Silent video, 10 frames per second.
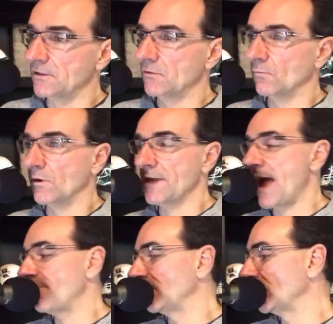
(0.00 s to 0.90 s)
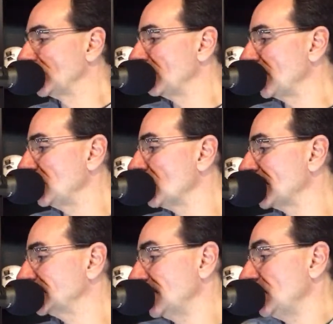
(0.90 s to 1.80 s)
What happened with him at
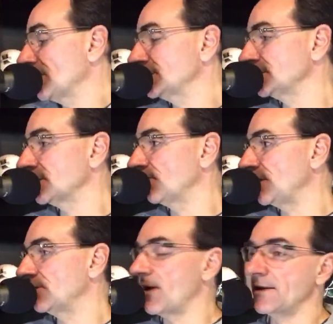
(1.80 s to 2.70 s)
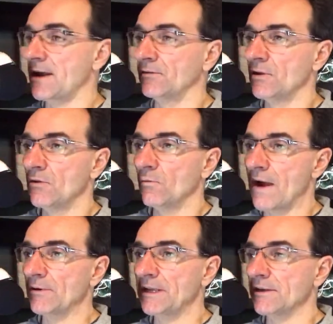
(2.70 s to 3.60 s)
USC? USC's undefeated right now. Why
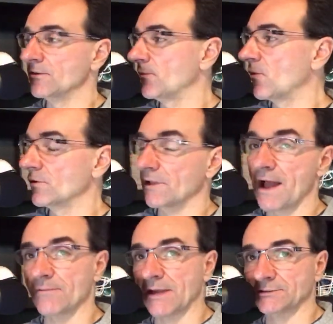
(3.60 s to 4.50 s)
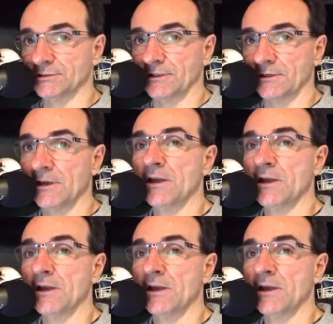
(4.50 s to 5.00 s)
would he enter the portal? I'm not sure.